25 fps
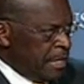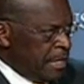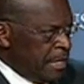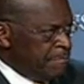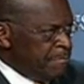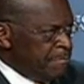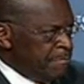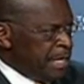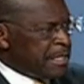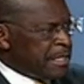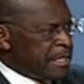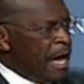
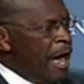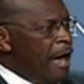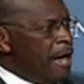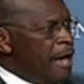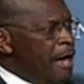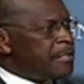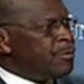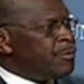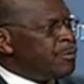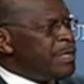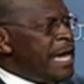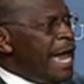And
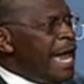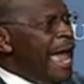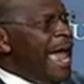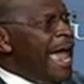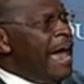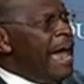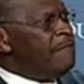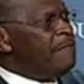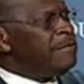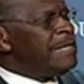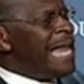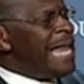because we
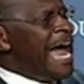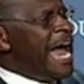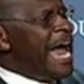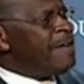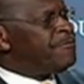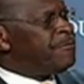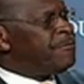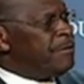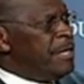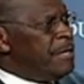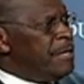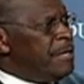have
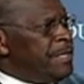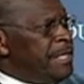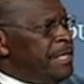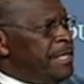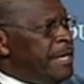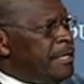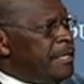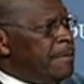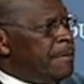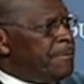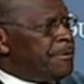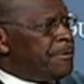life,
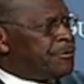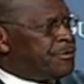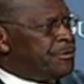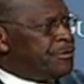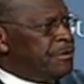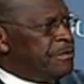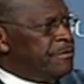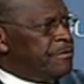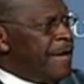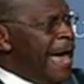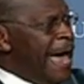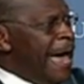liberty, and the
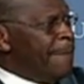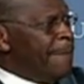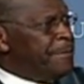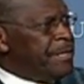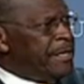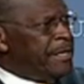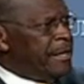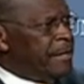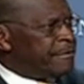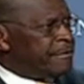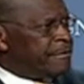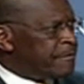pursuit of
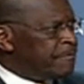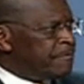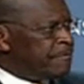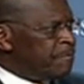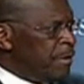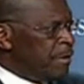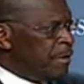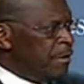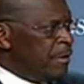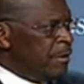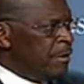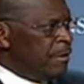happiness,
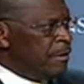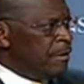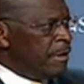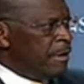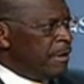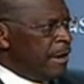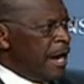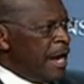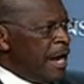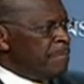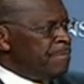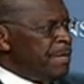
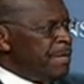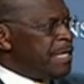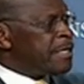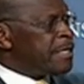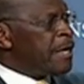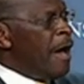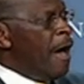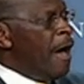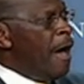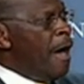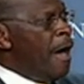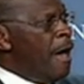and
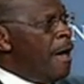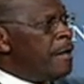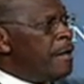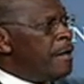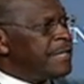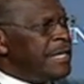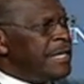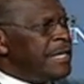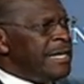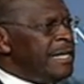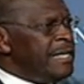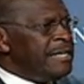
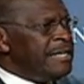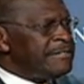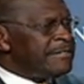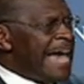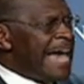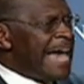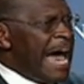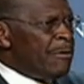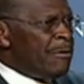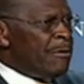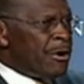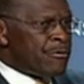because it is
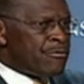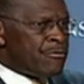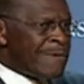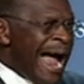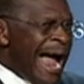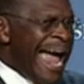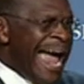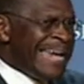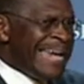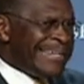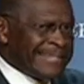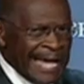our
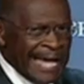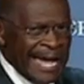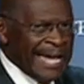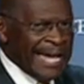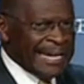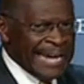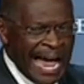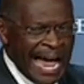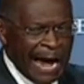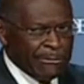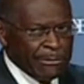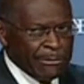right
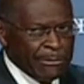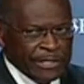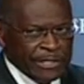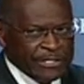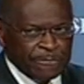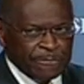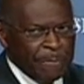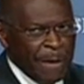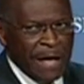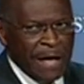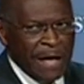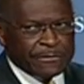and our
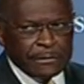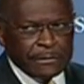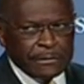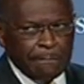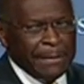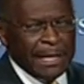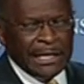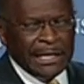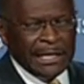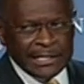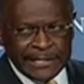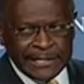
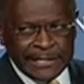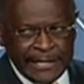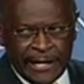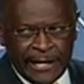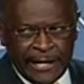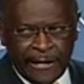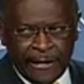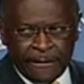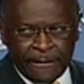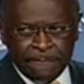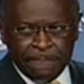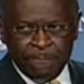
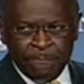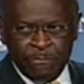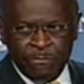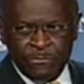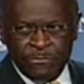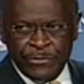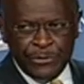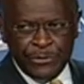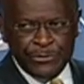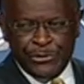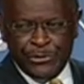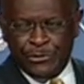responsibility
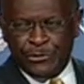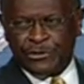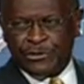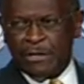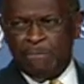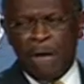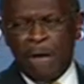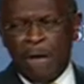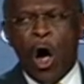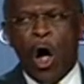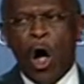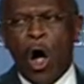to do
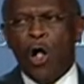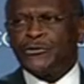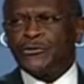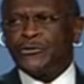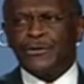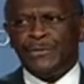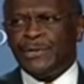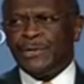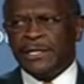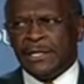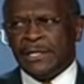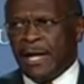some
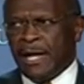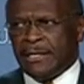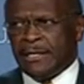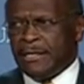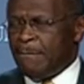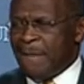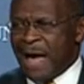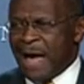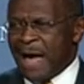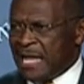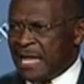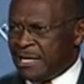altering and
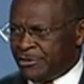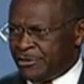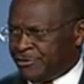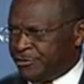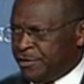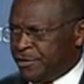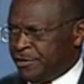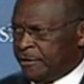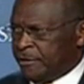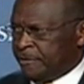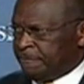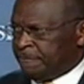
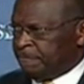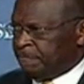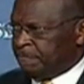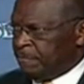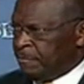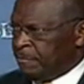abolishing,